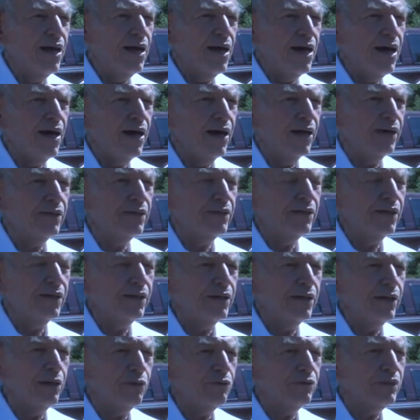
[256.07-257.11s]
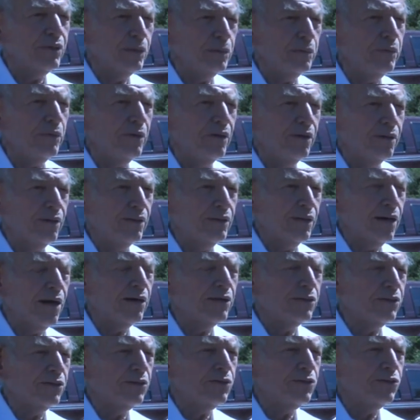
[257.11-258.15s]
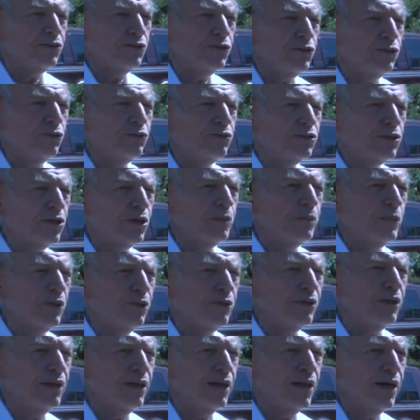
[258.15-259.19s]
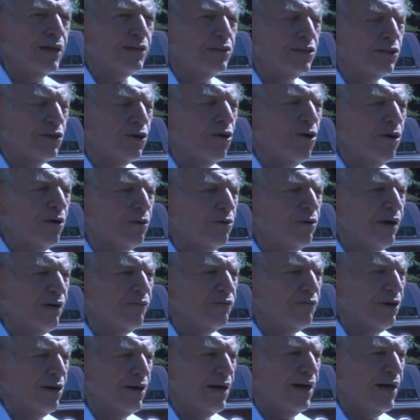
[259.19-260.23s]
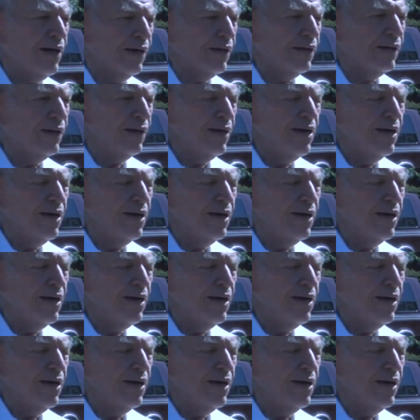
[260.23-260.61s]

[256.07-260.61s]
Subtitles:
And it was the largest Jewish community that Chicago ever had.